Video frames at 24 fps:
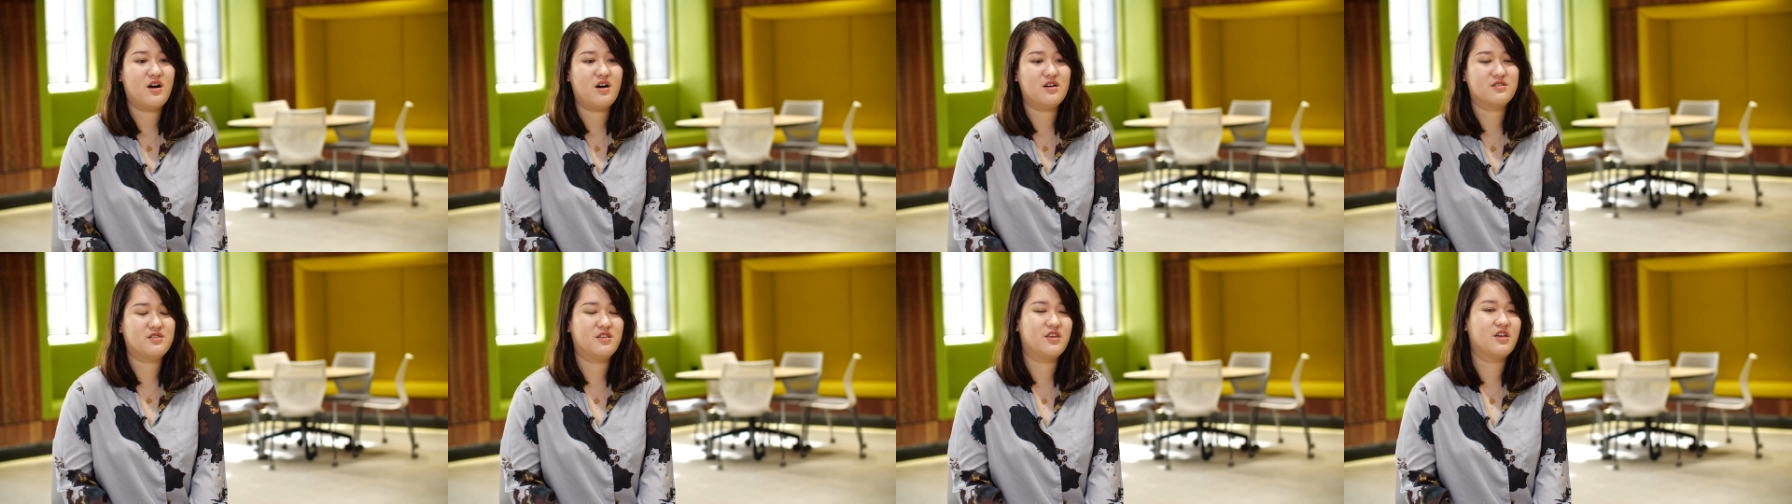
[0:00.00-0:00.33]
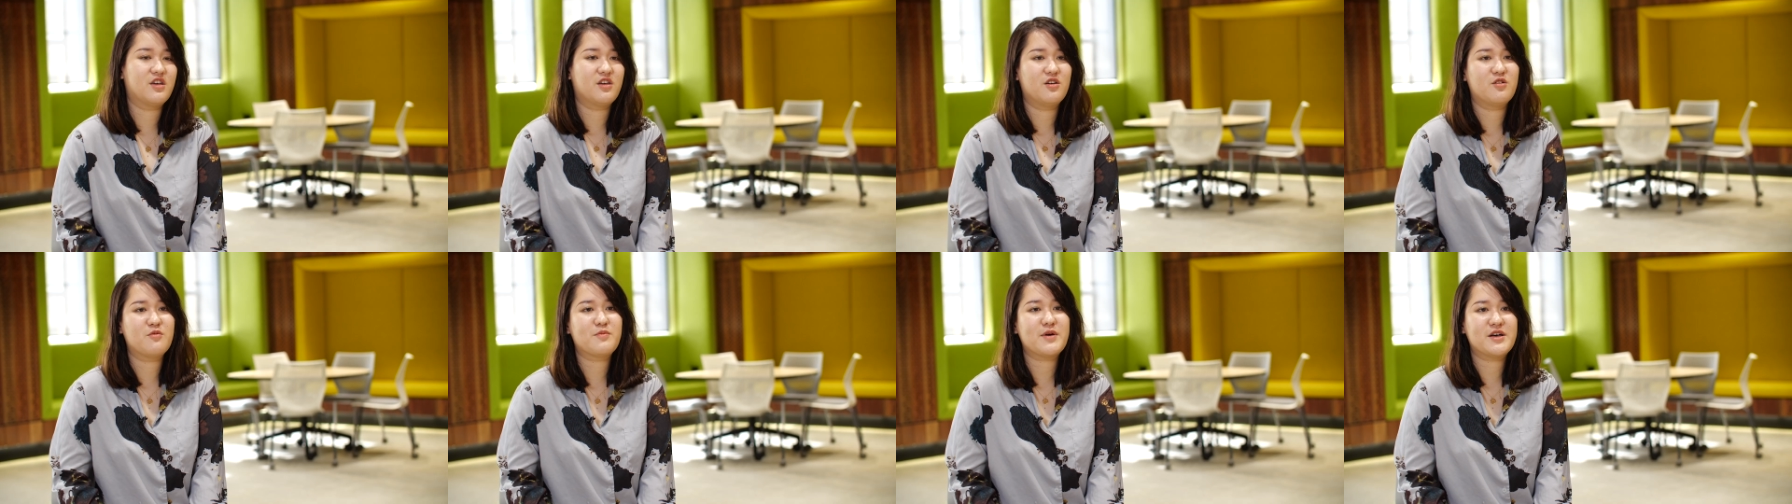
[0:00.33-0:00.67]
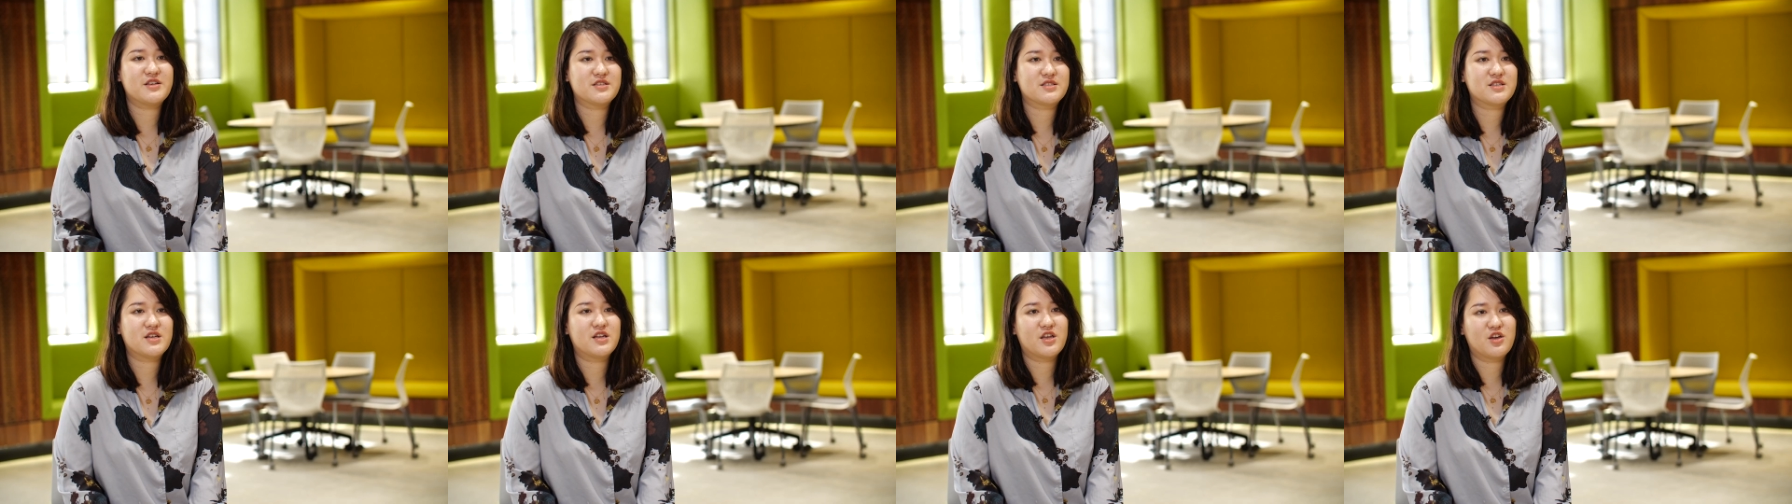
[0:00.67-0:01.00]
are thinking
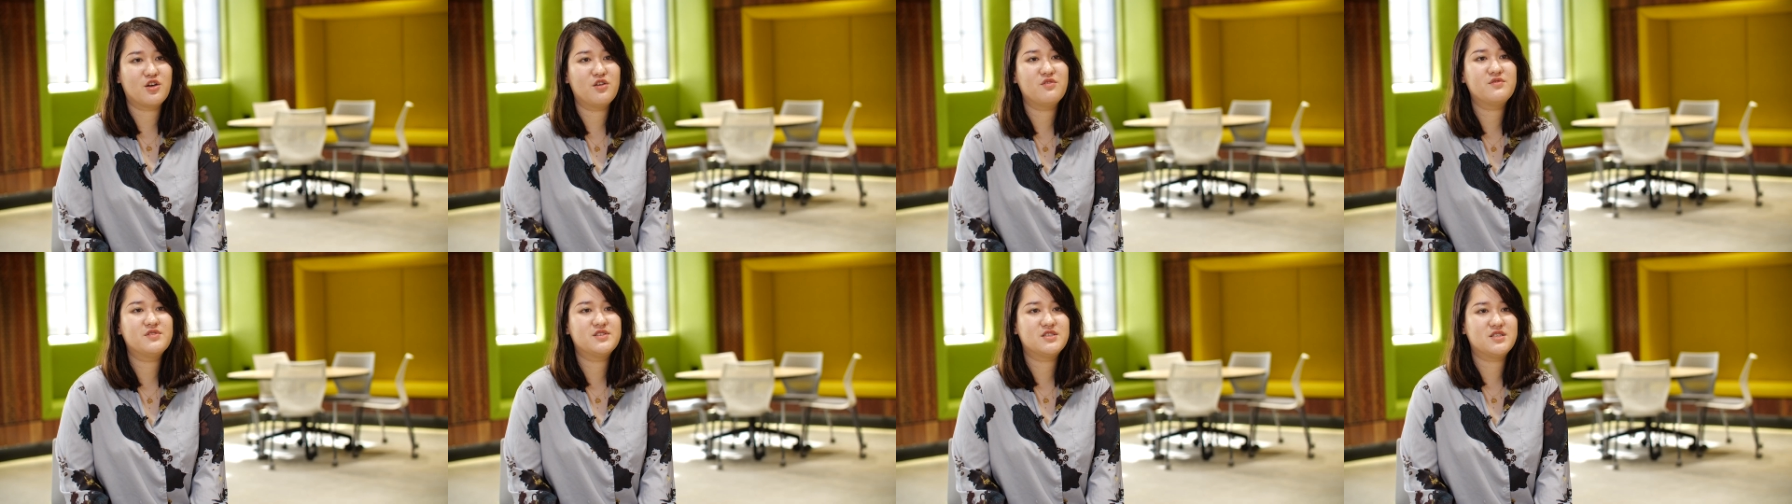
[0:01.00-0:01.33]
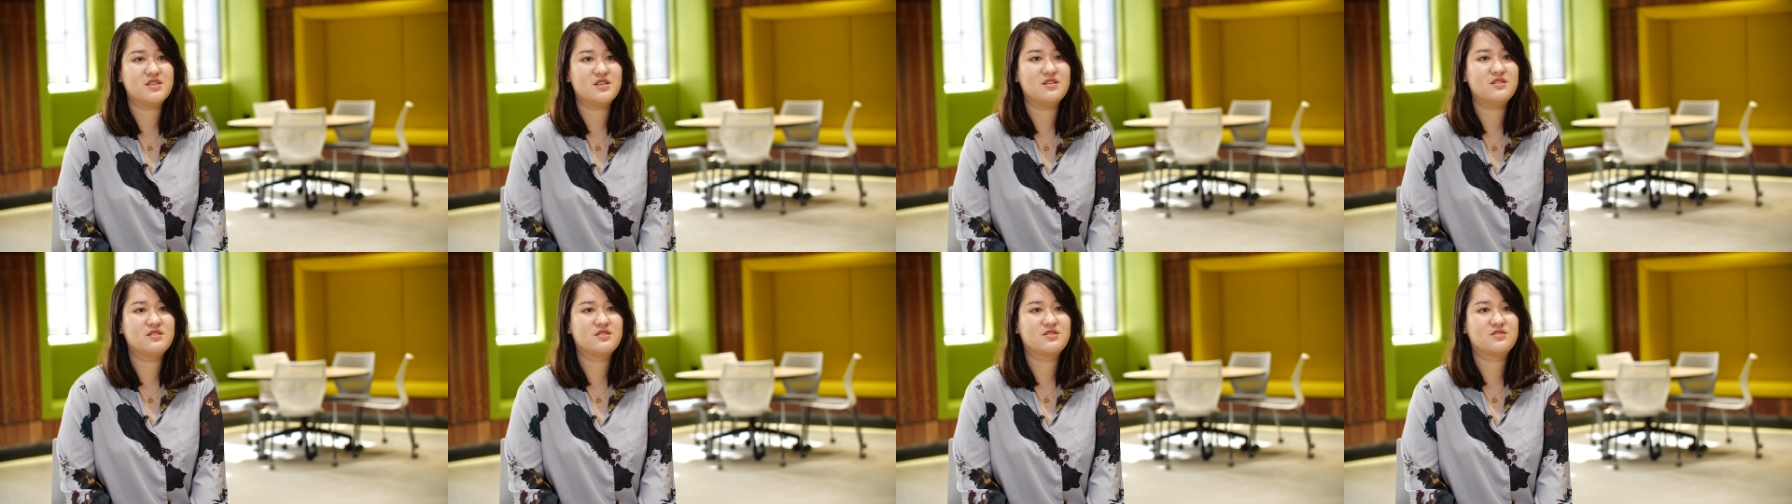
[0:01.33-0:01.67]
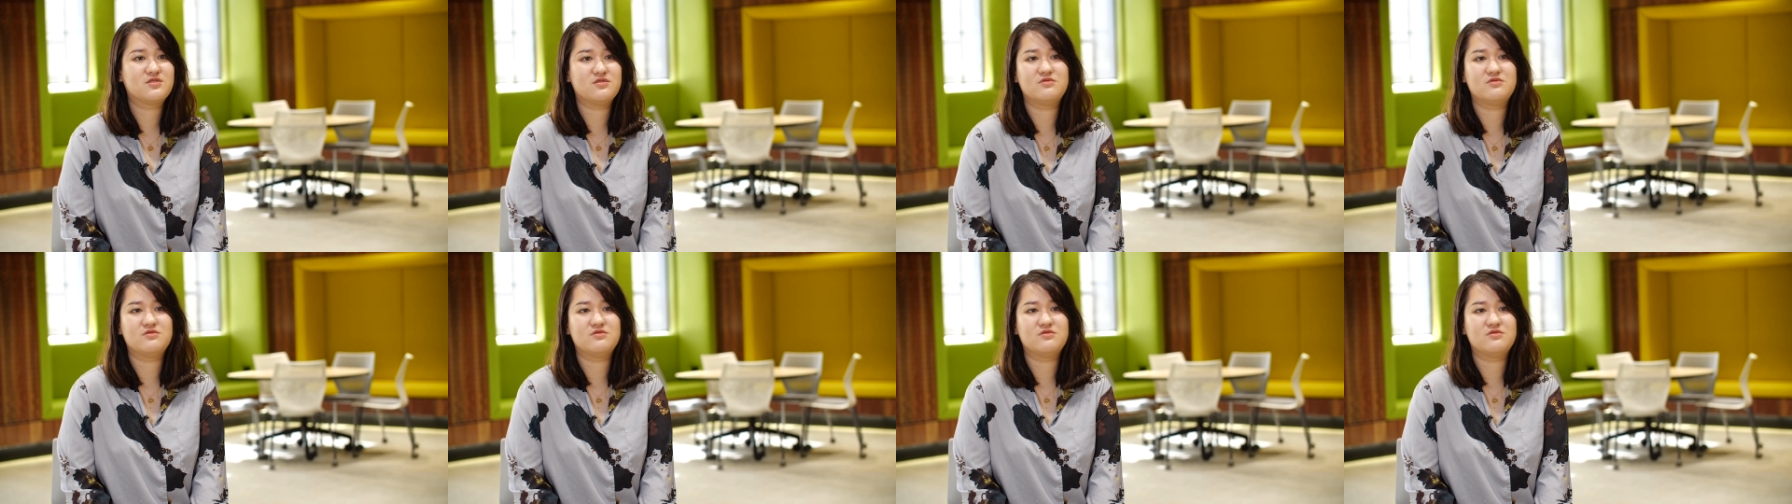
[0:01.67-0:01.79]
about studying overseas